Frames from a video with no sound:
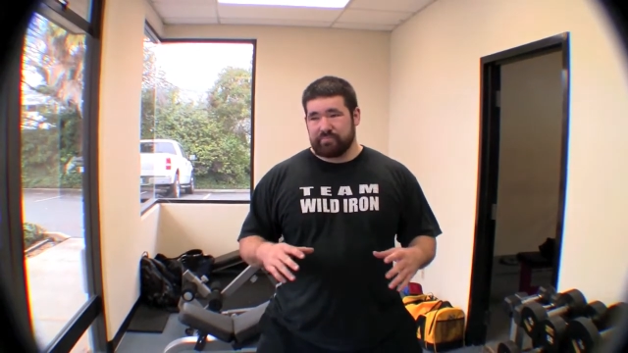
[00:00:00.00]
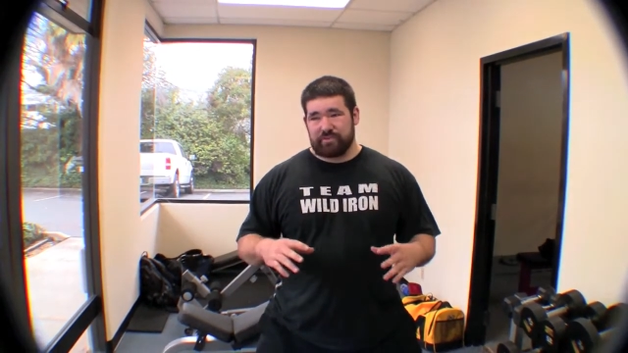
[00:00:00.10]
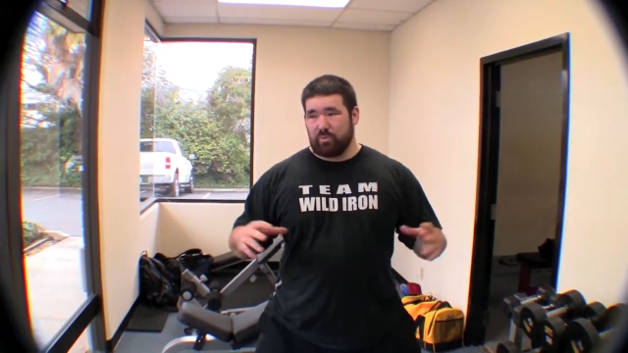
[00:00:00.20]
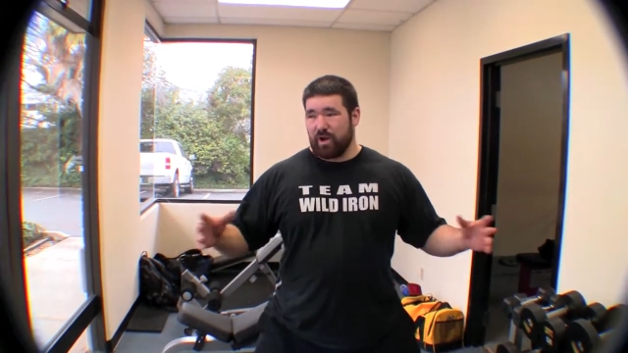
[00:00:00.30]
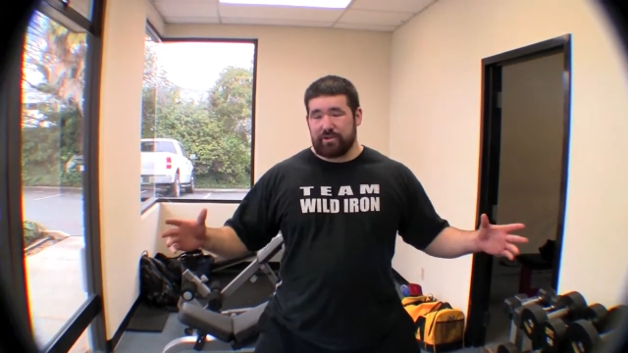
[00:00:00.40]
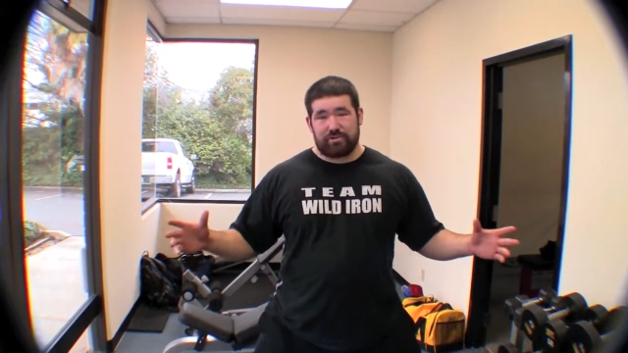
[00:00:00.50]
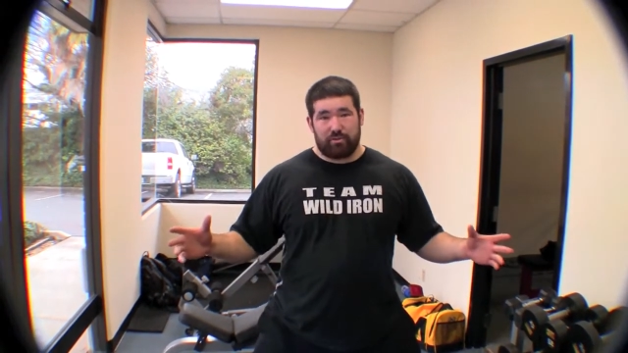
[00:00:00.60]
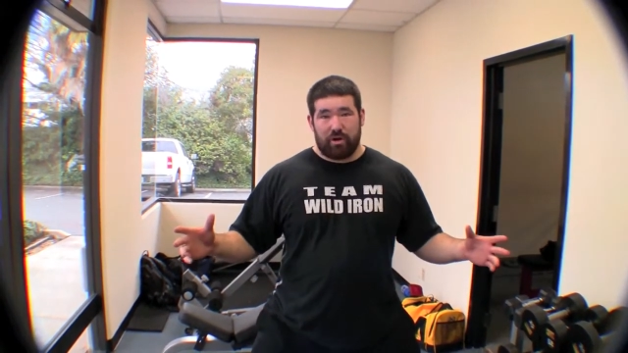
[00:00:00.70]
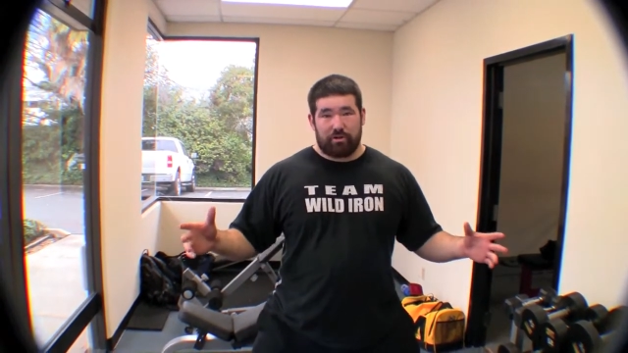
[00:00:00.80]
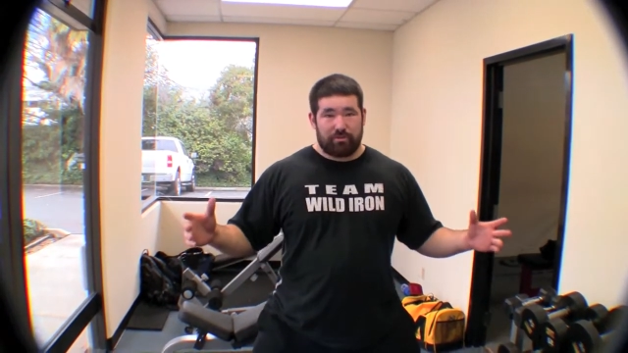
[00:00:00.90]
The wider
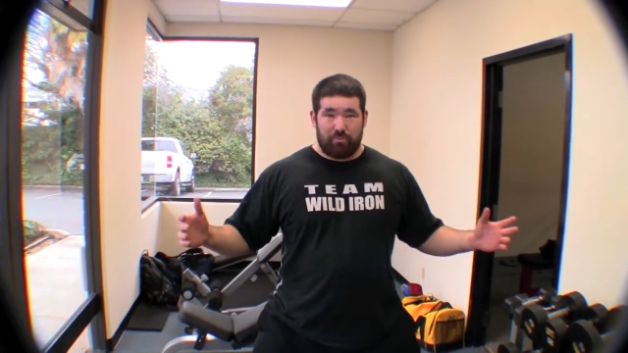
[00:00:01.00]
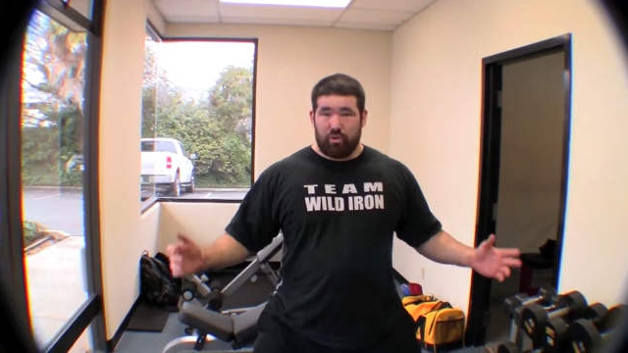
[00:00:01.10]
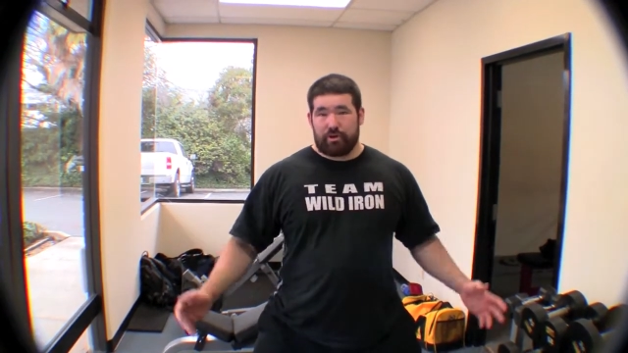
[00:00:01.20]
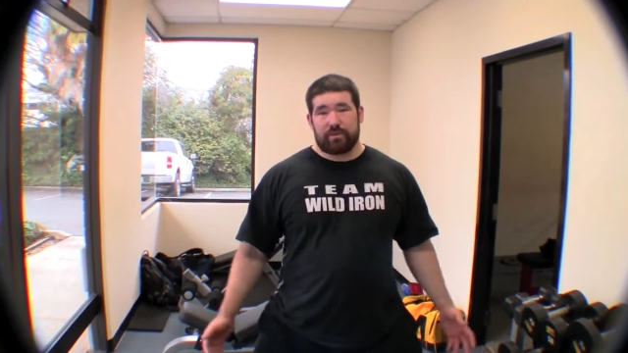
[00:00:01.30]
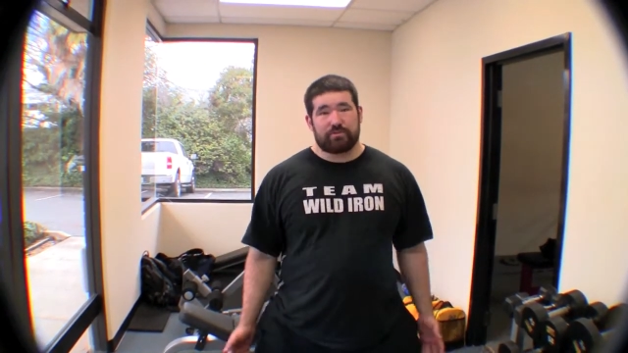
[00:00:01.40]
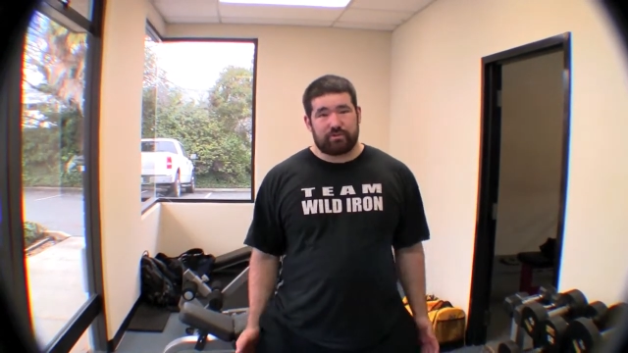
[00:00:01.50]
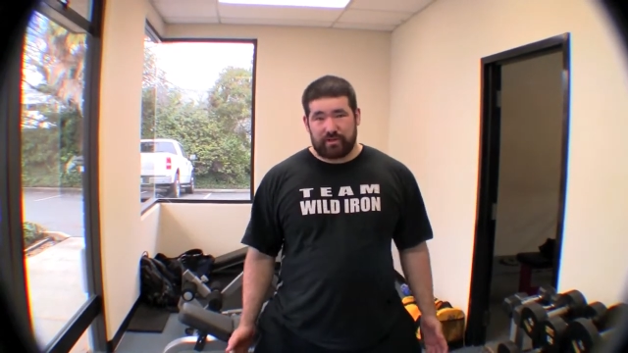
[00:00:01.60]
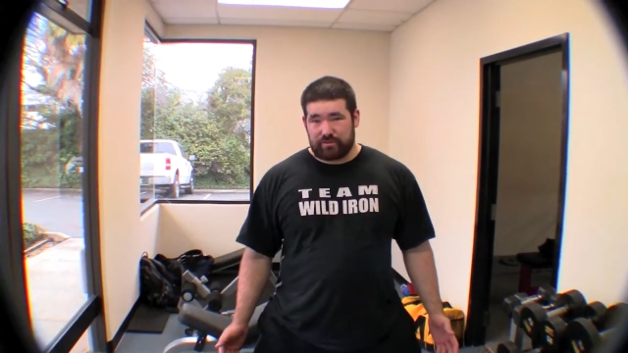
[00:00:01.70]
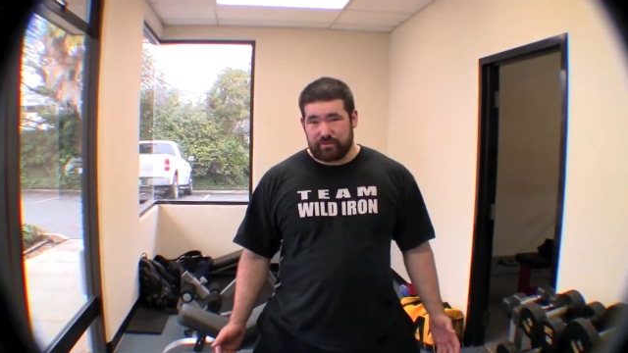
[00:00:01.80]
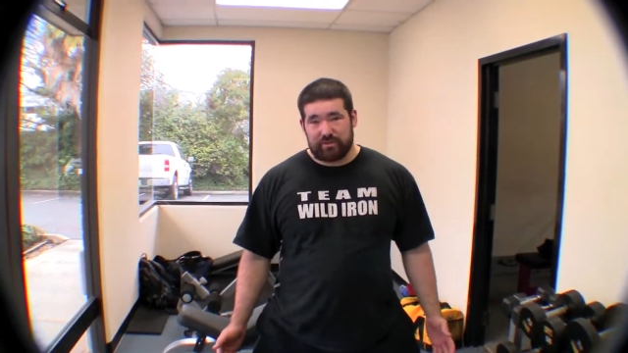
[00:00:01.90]
you are, the more hip
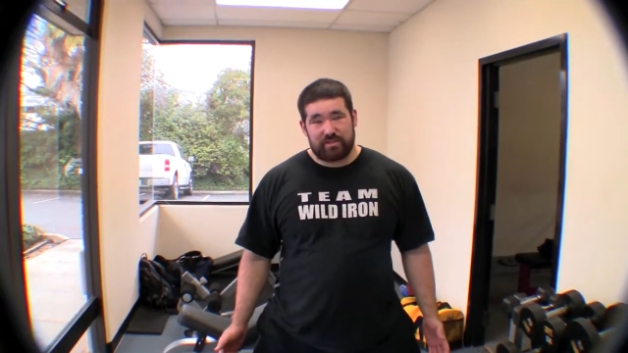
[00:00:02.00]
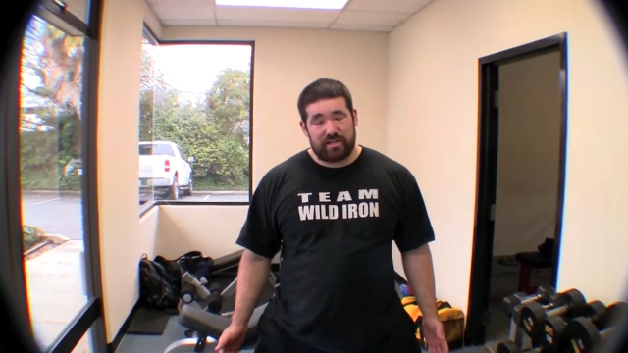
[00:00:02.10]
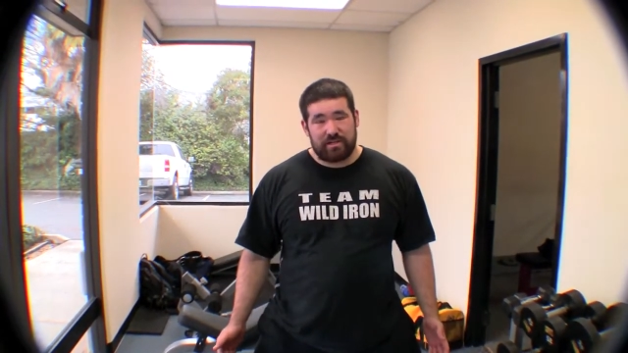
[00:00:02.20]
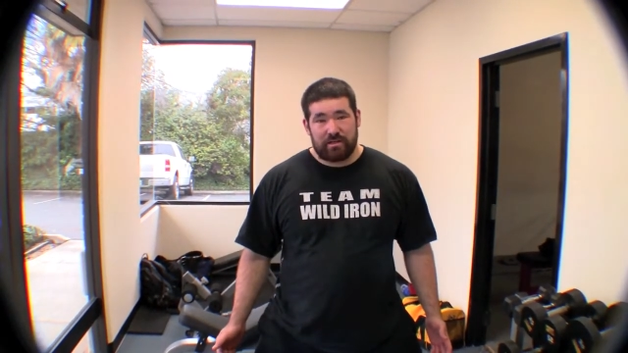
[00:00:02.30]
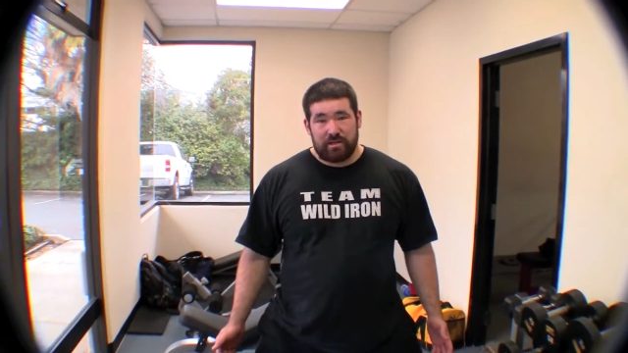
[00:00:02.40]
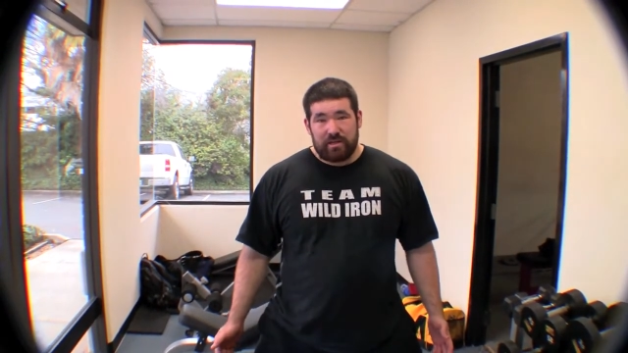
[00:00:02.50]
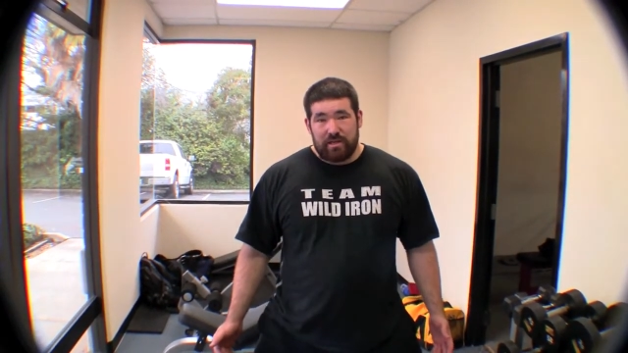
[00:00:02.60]
strength you're going to need,